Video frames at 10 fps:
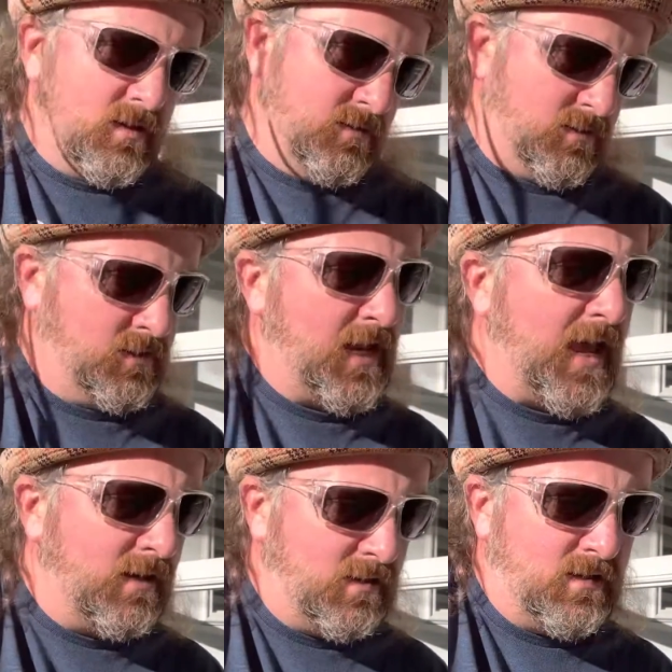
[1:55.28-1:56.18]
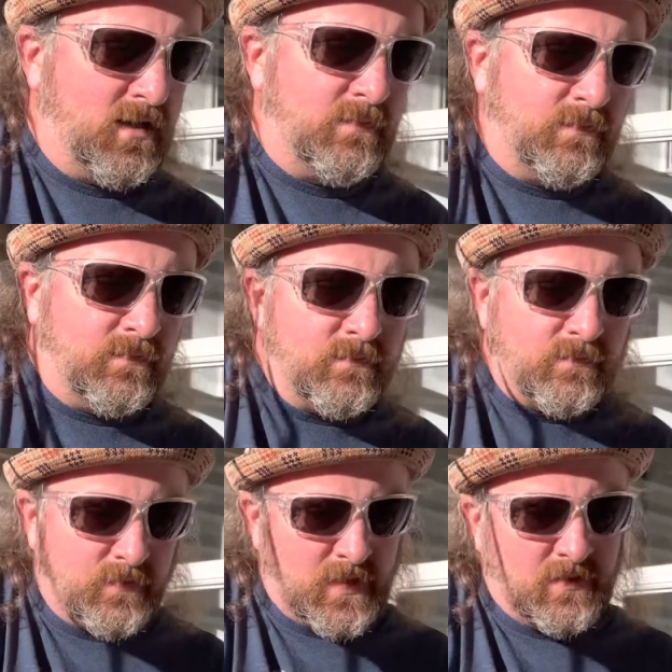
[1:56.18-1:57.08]
to saddle up
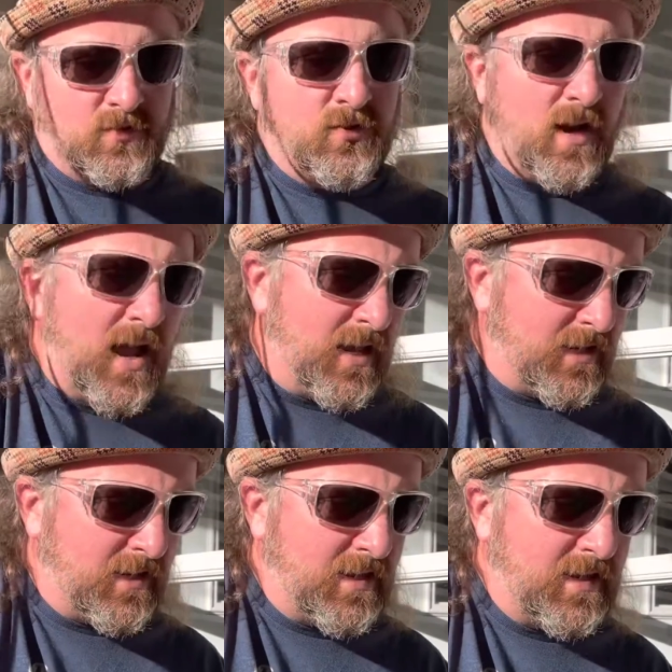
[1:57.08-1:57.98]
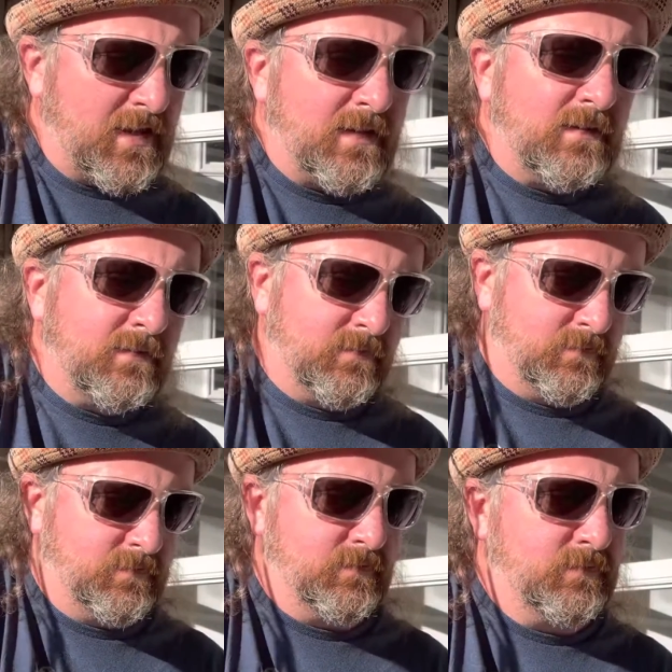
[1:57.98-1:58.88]
and try
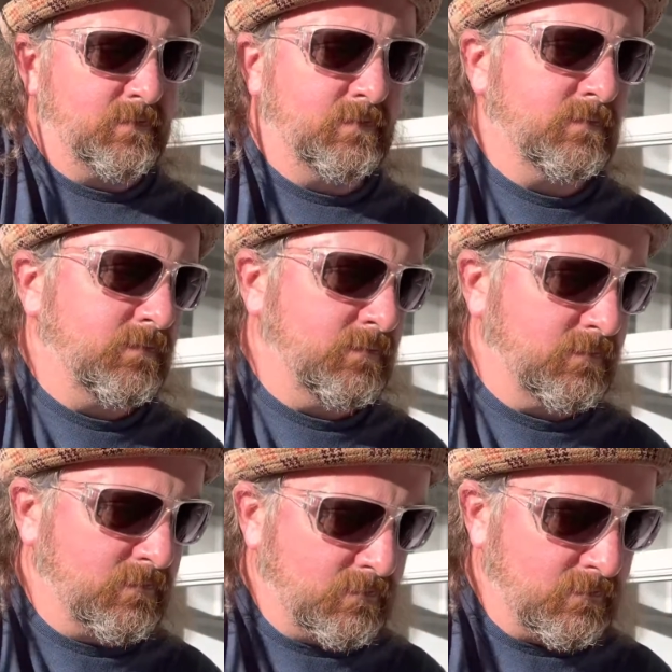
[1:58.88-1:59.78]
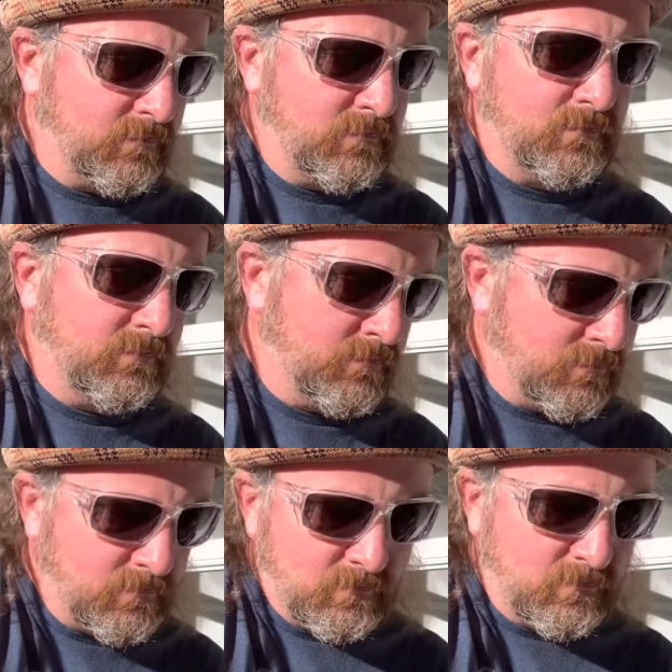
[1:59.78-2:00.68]
again.
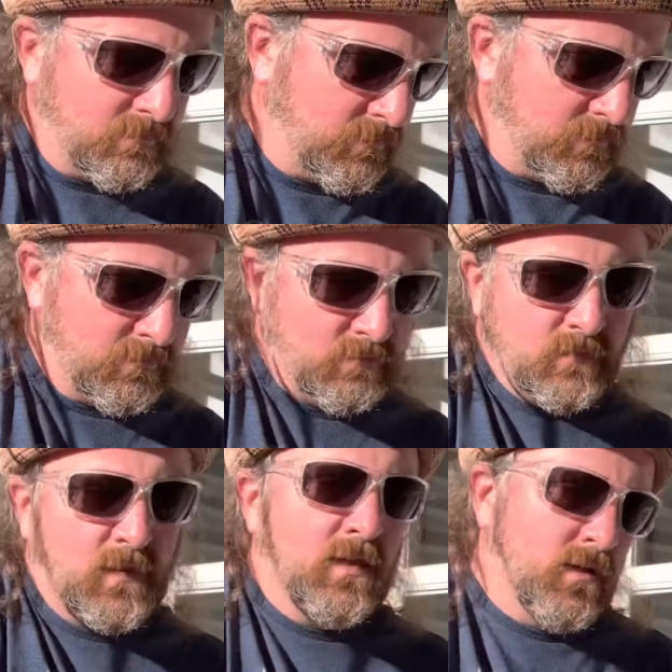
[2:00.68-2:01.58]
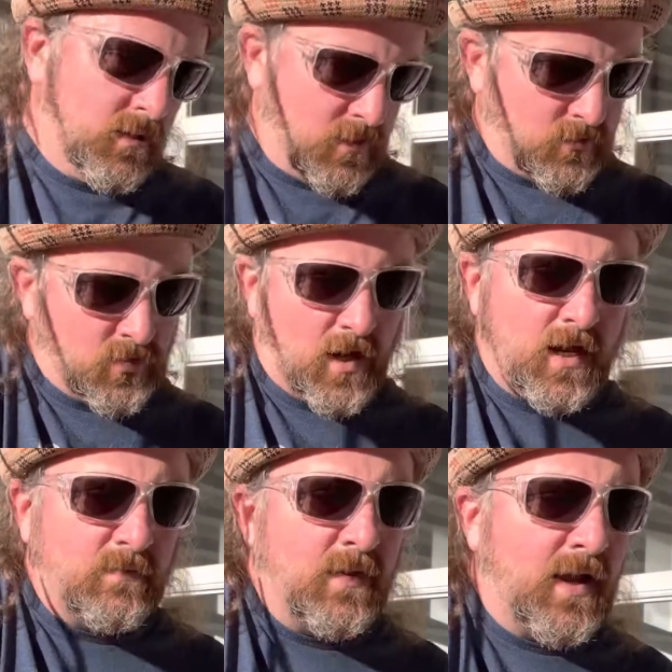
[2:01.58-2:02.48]
I
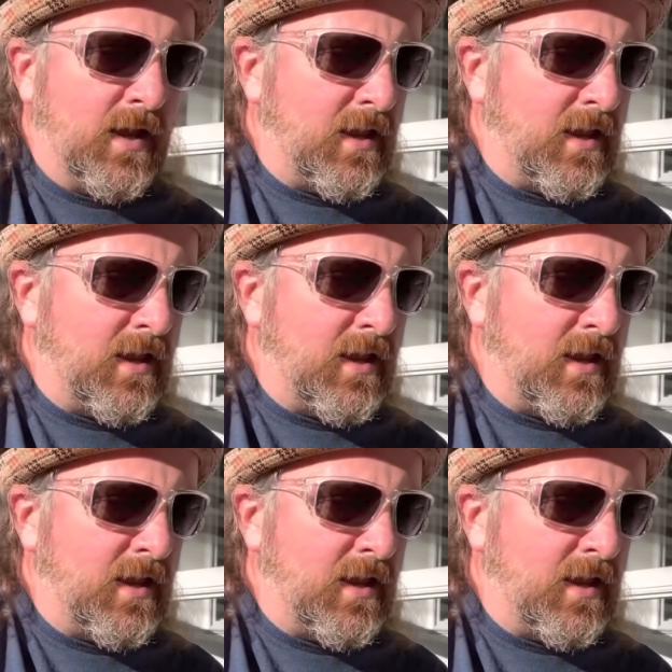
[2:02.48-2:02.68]
tried my